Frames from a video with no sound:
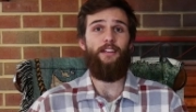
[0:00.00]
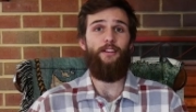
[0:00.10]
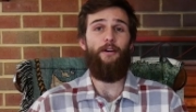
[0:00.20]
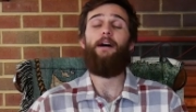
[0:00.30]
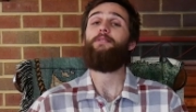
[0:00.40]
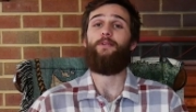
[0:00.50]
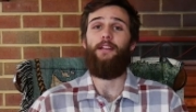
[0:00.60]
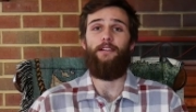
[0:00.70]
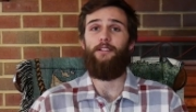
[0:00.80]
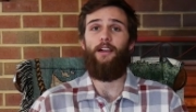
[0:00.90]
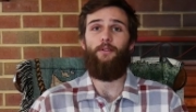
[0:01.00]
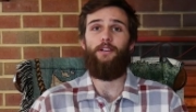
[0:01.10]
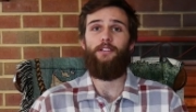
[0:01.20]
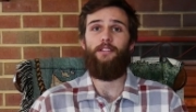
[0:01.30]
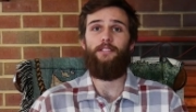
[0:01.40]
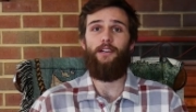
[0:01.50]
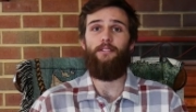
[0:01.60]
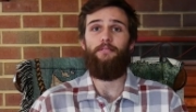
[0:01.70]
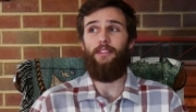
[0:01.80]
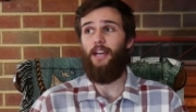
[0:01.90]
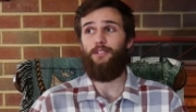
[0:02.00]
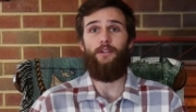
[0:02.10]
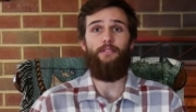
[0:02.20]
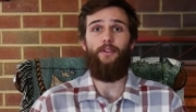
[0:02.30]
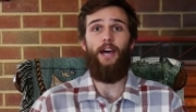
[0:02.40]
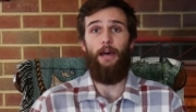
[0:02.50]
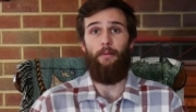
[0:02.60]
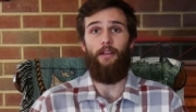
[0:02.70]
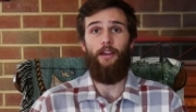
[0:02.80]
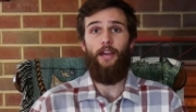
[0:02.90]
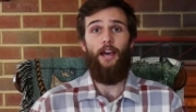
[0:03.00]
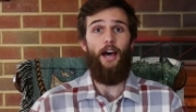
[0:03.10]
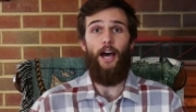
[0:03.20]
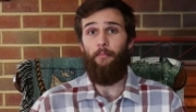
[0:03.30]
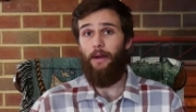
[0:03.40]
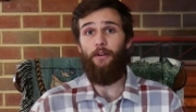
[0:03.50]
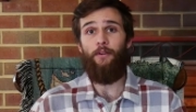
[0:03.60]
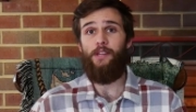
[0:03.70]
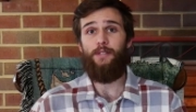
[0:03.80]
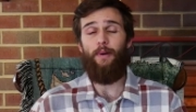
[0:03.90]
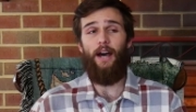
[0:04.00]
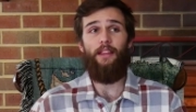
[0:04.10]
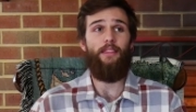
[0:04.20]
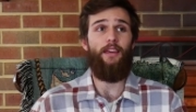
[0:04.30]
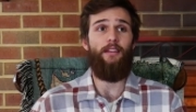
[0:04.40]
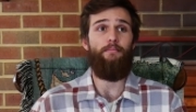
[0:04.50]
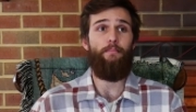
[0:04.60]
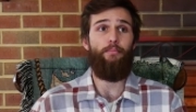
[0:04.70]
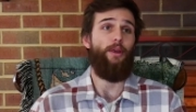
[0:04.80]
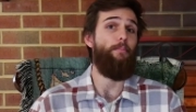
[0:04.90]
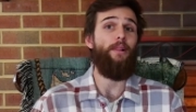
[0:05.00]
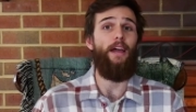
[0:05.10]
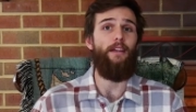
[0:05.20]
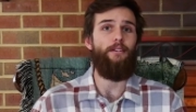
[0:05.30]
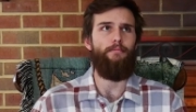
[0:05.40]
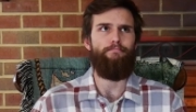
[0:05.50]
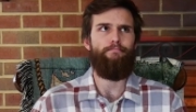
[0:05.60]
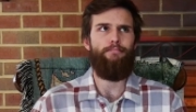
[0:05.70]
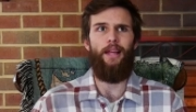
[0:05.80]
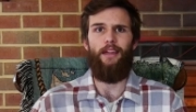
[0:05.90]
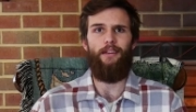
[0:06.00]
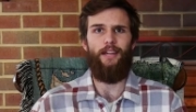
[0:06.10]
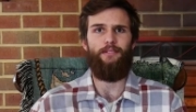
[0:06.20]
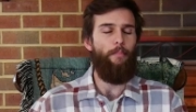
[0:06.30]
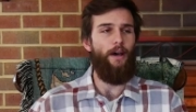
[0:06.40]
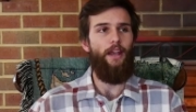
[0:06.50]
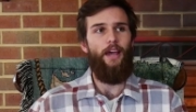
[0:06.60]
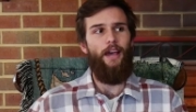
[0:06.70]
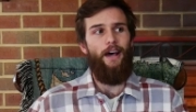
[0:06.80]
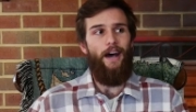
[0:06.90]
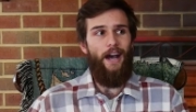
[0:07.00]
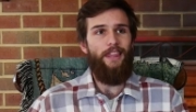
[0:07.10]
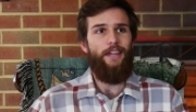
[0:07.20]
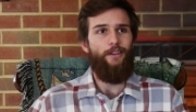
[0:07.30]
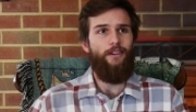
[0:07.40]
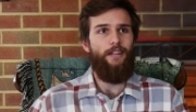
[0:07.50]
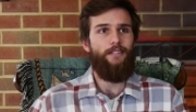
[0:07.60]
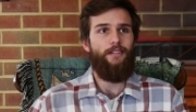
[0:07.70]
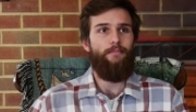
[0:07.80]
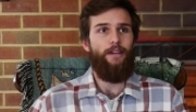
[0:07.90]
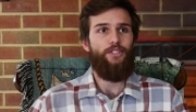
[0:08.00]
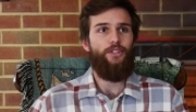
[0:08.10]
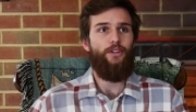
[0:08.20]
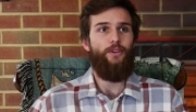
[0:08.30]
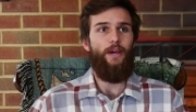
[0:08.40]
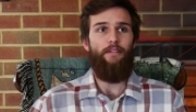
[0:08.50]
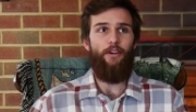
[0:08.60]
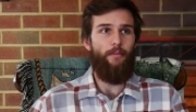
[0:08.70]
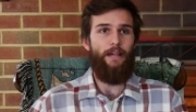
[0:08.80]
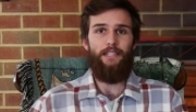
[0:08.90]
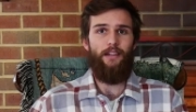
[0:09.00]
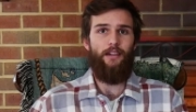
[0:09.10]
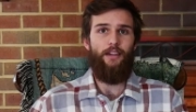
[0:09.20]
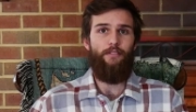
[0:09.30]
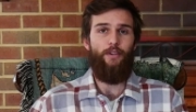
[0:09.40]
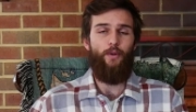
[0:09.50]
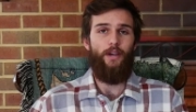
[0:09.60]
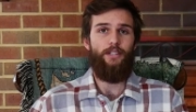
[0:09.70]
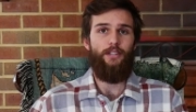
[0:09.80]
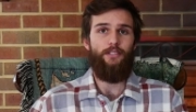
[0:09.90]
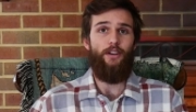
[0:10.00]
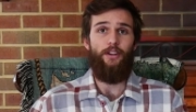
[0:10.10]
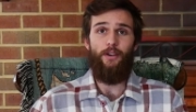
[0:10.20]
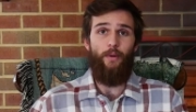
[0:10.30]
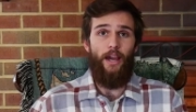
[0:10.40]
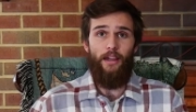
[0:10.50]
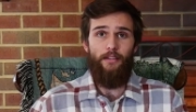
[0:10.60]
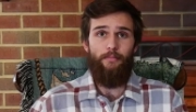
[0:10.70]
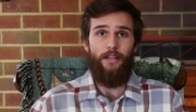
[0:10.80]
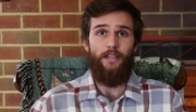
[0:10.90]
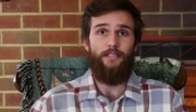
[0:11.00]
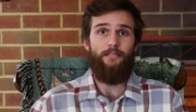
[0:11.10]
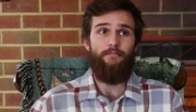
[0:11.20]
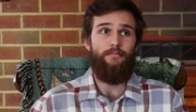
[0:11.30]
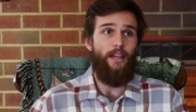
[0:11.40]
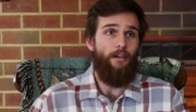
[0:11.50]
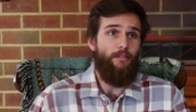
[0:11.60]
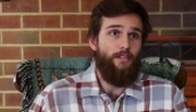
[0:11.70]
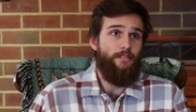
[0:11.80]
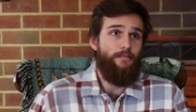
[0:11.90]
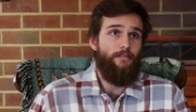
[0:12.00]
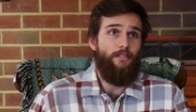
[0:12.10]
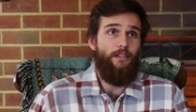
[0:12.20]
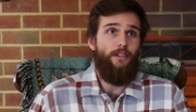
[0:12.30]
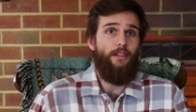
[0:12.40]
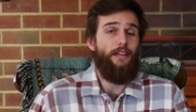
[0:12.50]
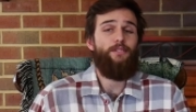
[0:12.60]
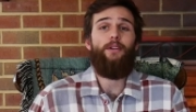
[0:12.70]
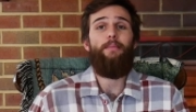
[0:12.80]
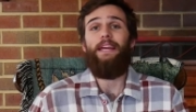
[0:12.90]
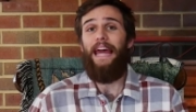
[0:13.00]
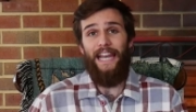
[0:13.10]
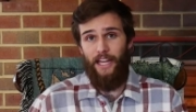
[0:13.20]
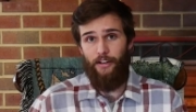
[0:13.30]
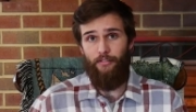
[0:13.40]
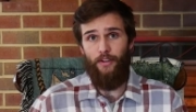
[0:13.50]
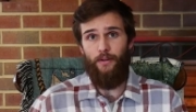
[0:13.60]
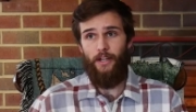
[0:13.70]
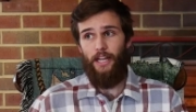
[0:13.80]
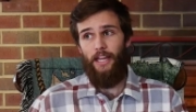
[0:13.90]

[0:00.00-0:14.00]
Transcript: didn't know how I was going to answer that question until the actual interview happened. I'm better on the spot than pre planned, or planned, I guess. But I think you need to make sure you have all the basic interview questions underway because that was that's going to be in any interview.